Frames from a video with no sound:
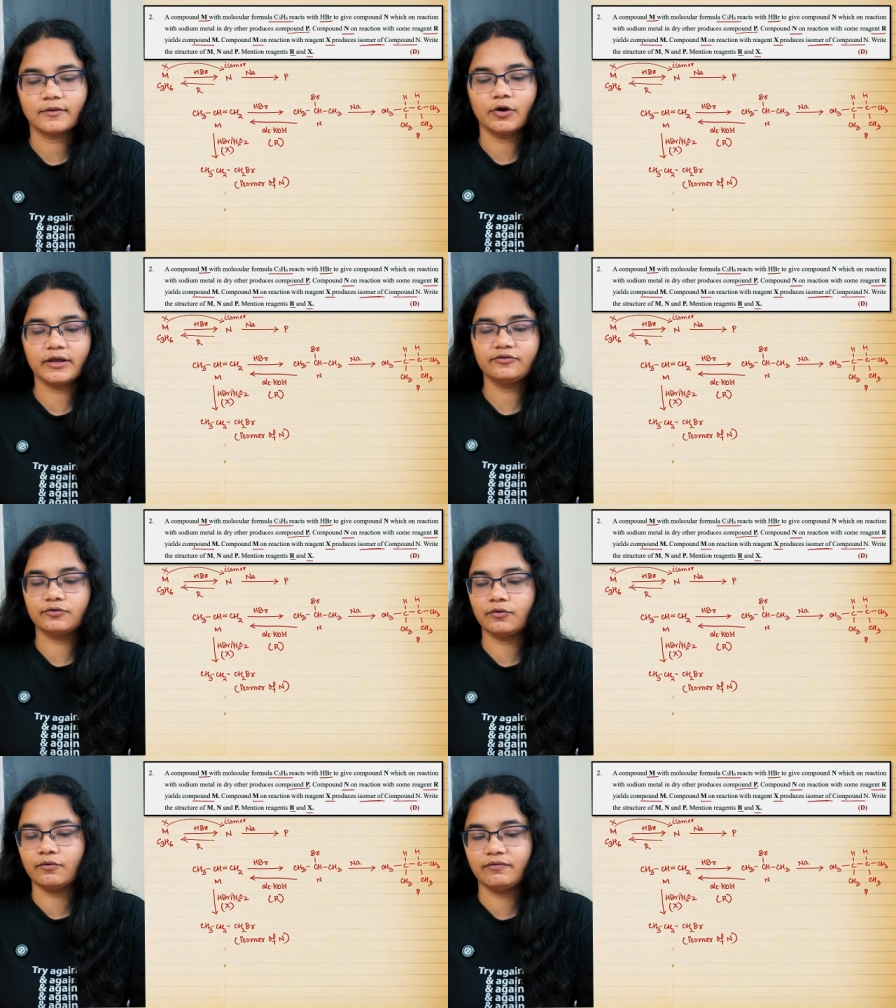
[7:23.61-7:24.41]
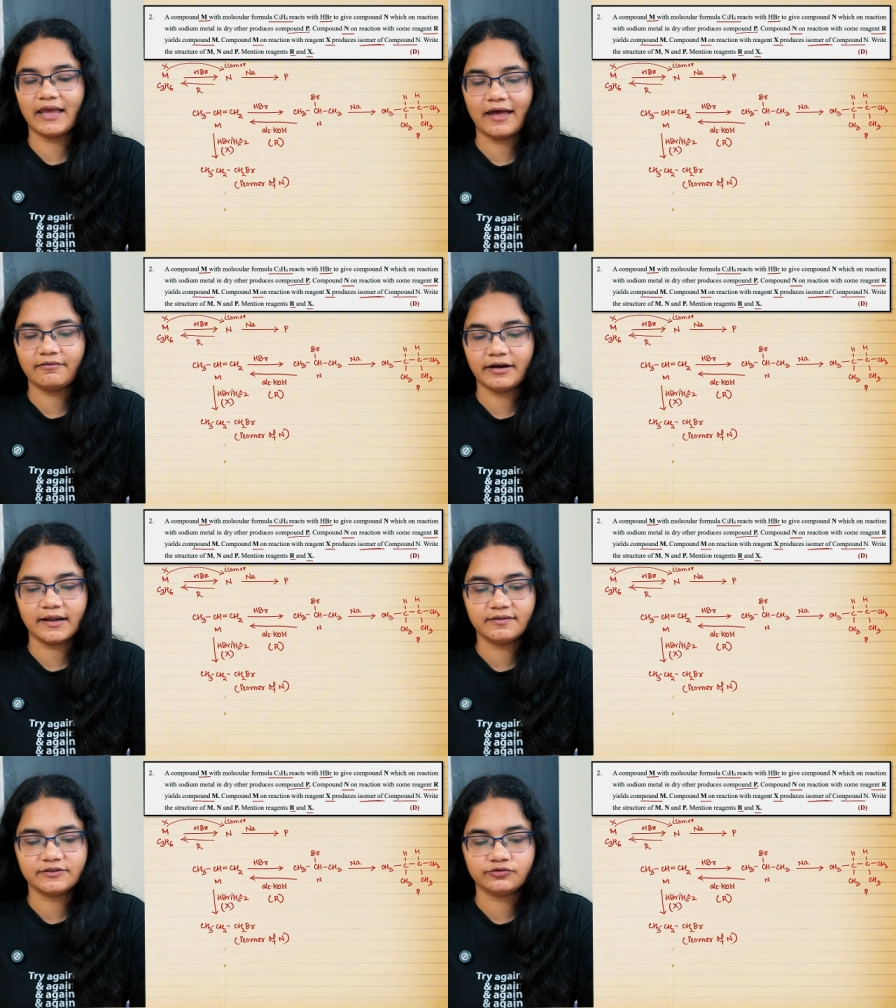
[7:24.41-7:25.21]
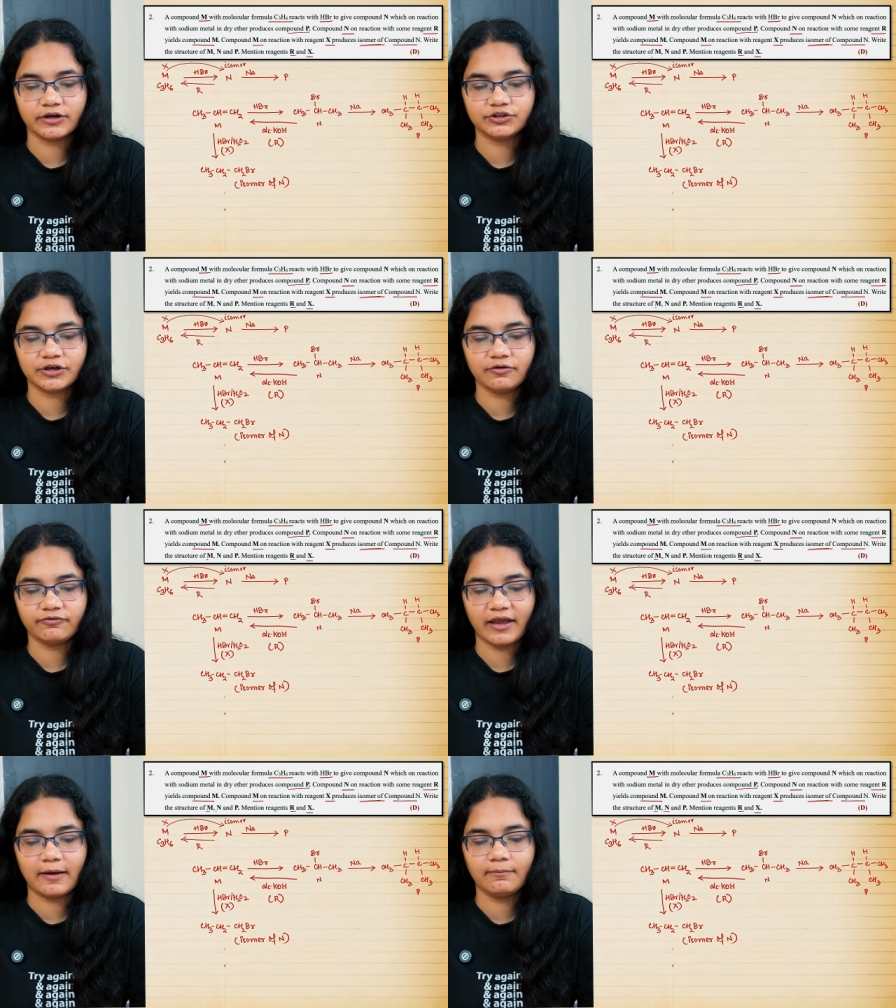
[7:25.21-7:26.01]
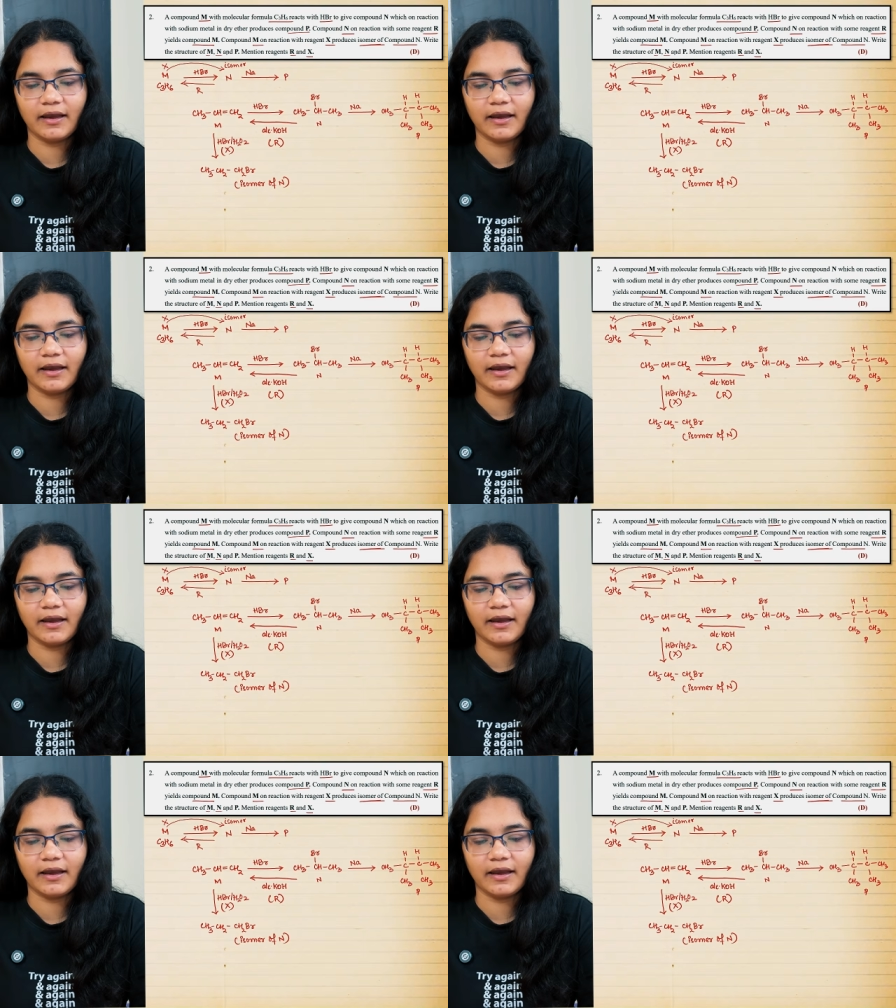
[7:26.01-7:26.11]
Okay, so we have written the structure of M,